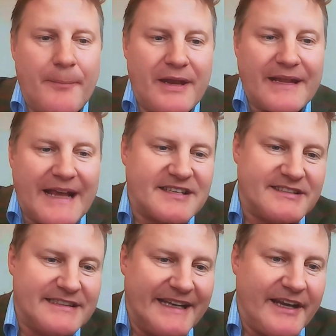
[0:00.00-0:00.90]
like putting
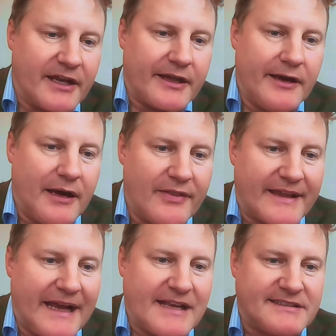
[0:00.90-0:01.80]
gasoline in your
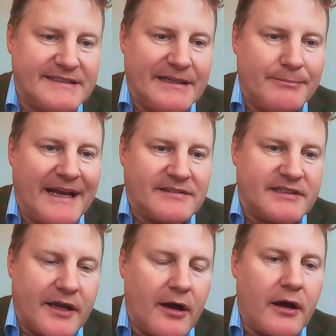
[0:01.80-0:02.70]
car, the gasoline
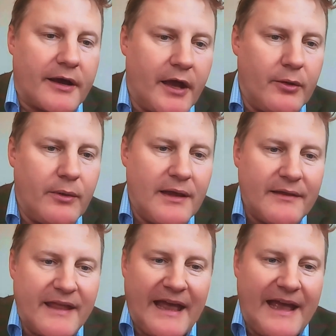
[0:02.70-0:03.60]
makes the car go.
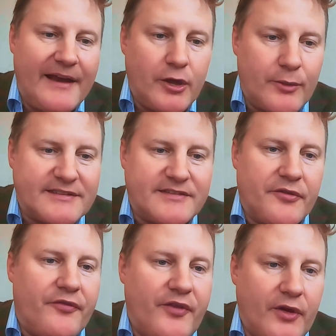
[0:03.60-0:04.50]
The HALEU
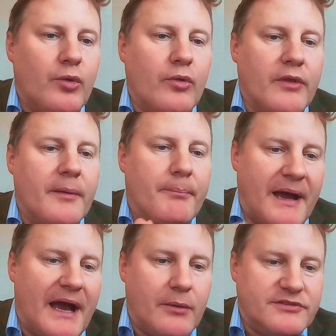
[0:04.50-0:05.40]
is the fuel
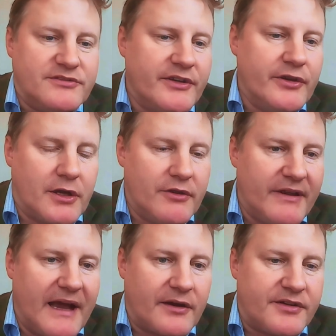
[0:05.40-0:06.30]
that powers the
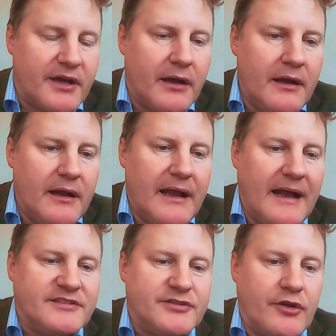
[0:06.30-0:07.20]
nuclear reactor.
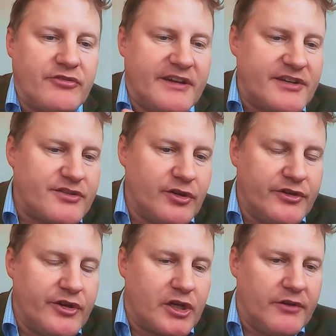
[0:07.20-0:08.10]
And so a
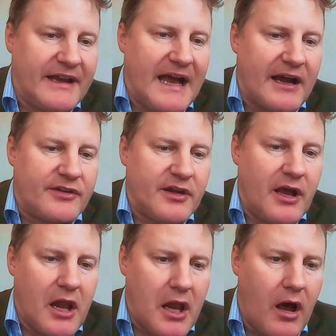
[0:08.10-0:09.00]
traditional nuclear
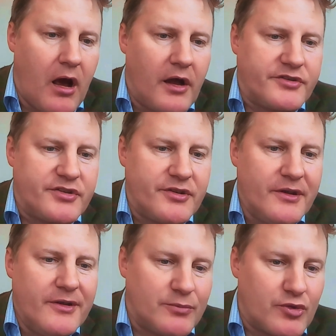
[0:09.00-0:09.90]
reactor, a
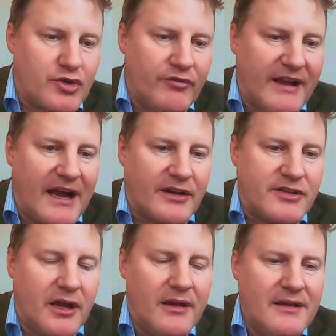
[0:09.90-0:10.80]
large pressure water
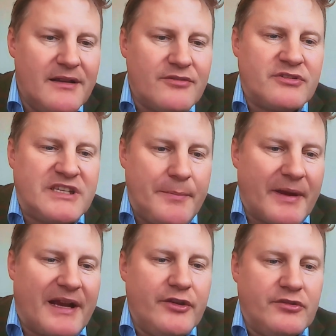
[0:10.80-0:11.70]
reactor,
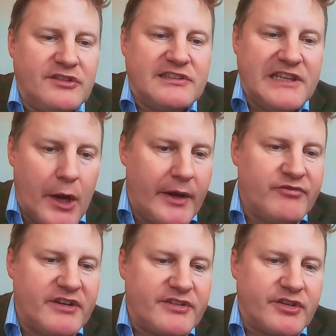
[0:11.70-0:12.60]
typically uses
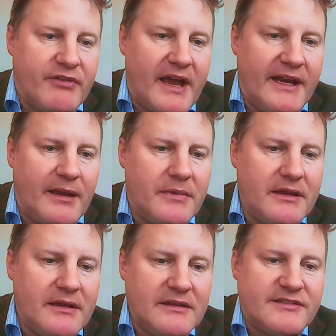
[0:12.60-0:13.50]
low enriched
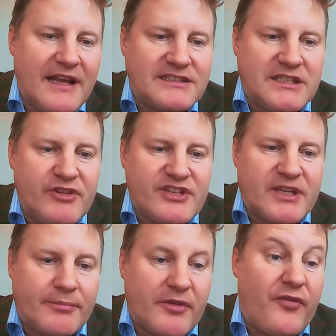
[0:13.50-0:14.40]
uranium. That's
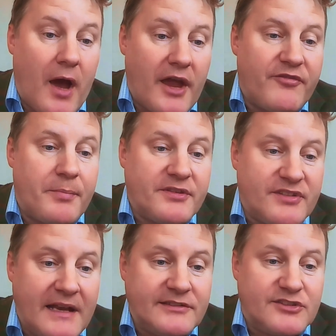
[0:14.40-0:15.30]
enriched up to
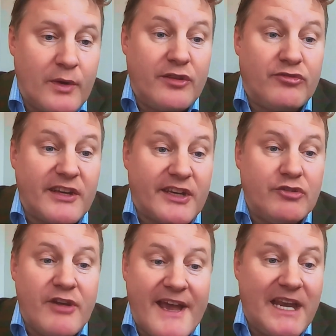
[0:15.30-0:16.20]
5%. When you
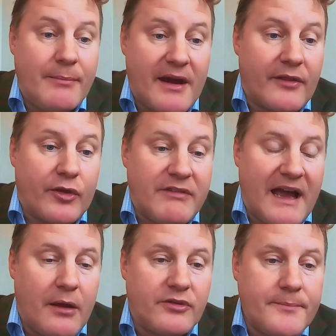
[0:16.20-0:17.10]
dig uranium out of the
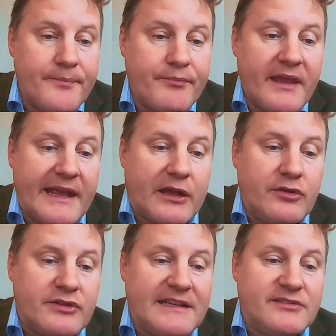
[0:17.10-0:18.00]
ground,
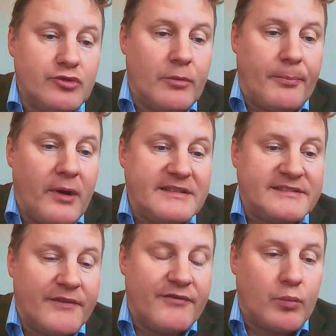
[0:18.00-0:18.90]
it contains
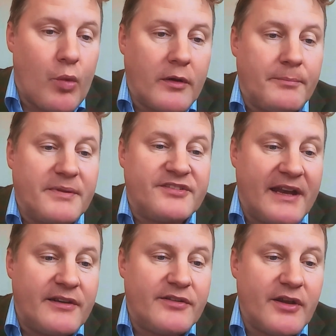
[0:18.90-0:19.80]

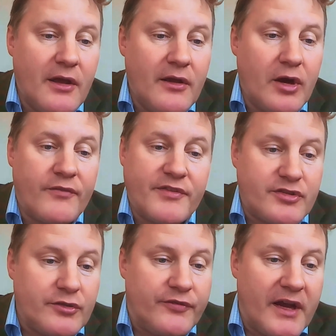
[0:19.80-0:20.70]
0.71%
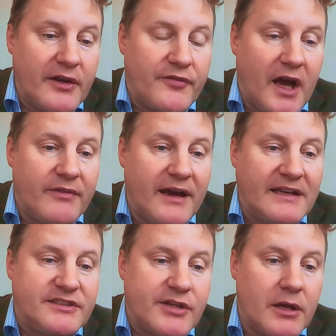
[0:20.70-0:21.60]
of the 235
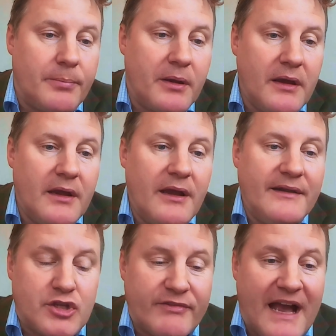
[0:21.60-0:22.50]
isotope.
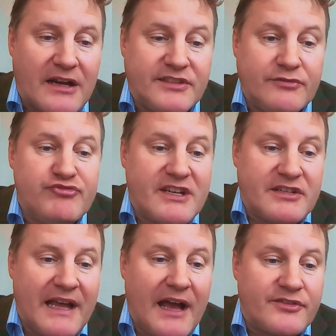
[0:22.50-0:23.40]
Traditional reactors
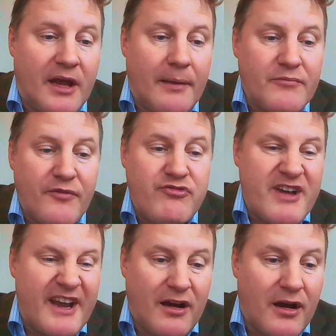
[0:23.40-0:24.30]
enrich that to
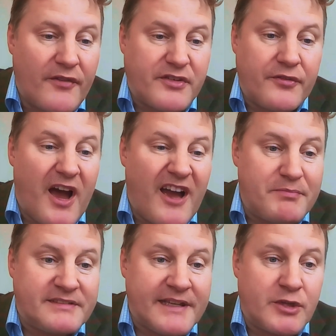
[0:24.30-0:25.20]
3.5 to
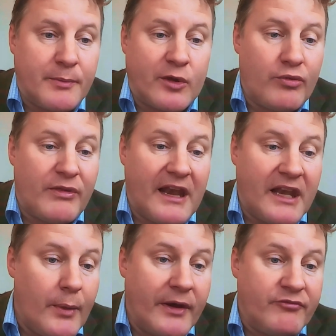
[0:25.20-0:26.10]
5%, and we call
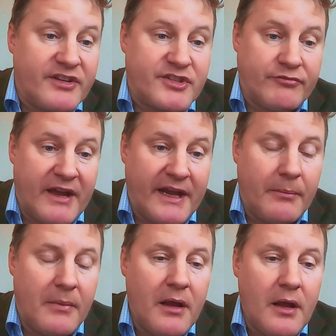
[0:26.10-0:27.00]
that low enriched
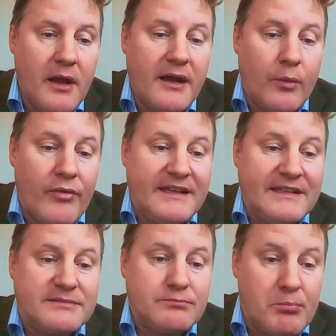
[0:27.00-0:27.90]
uranium. what
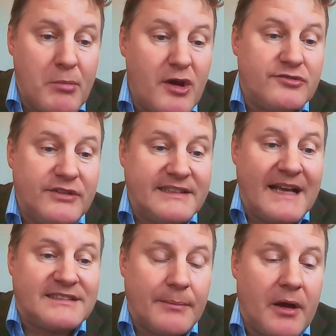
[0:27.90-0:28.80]
these most of
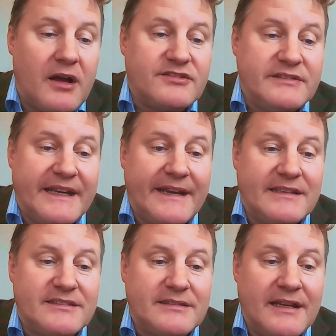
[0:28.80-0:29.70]
these SMRs
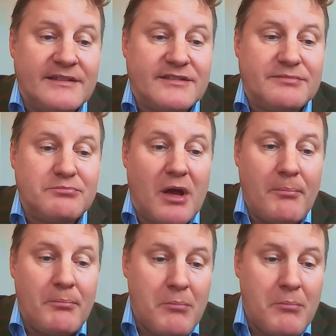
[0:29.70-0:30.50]
need is, is